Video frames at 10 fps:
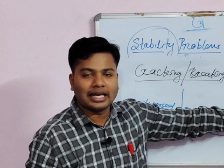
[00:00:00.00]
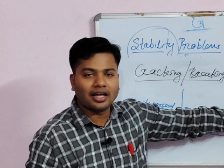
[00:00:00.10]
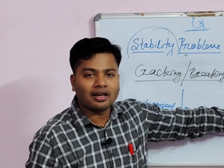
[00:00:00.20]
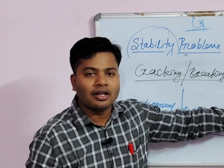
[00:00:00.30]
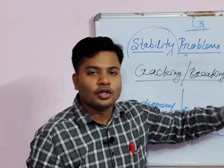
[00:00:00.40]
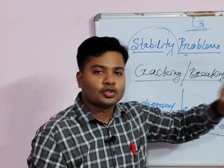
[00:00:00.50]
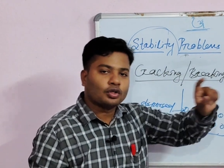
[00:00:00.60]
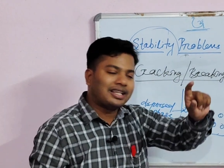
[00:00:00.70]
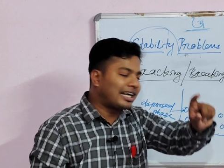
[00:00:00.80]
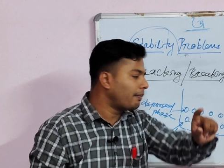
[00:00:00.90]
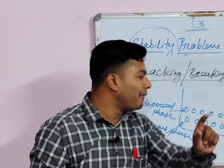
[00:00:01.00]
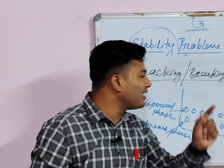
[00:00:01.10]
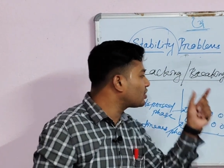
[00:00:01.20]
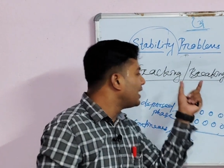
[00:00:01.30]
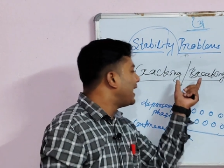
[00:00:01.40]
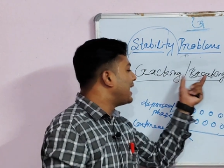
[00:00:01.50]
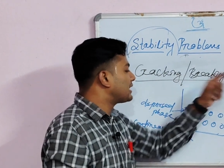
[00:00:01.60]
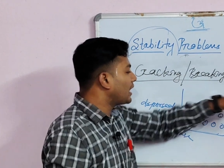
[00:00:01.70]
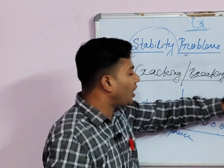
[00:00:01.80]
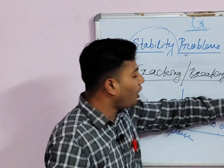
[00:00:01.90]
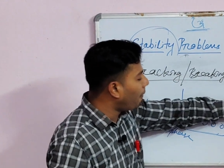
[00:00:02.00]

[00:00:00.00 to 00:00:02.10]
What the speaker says: Clear? So that means it is the